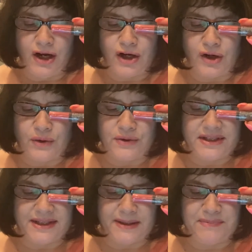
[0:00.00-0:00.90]

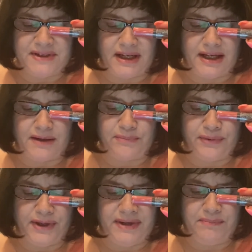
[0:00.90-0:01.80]
coats lips in
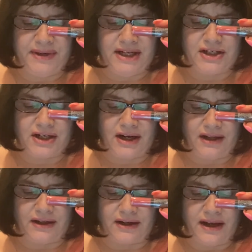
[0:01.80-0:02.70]
pretty peach
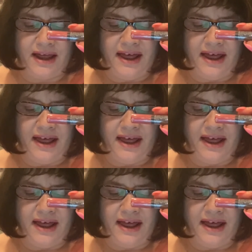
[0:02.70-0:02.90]
color